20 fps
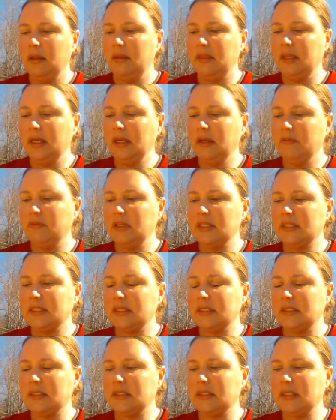think of this
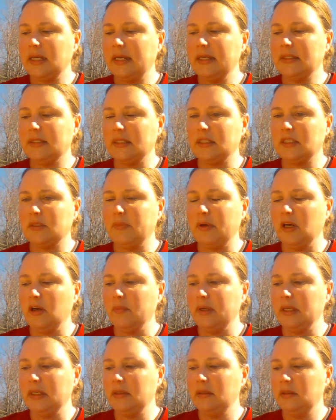as a science
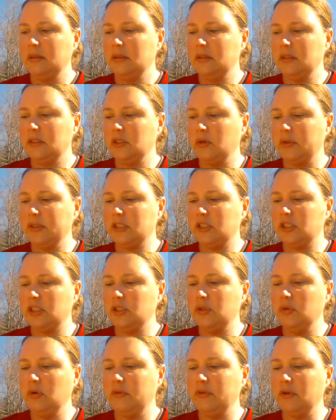experiment. So it's
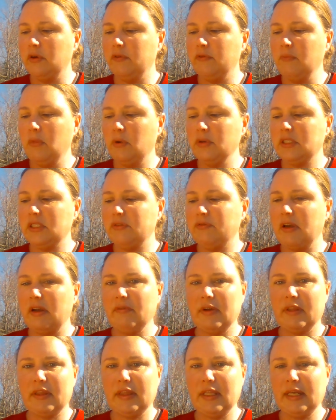two of your most
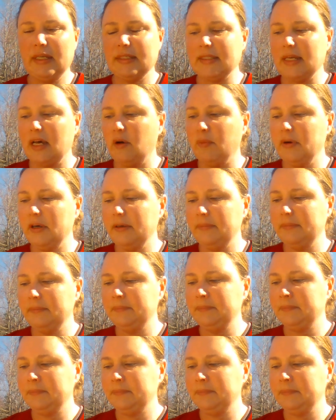favorite things, Albert."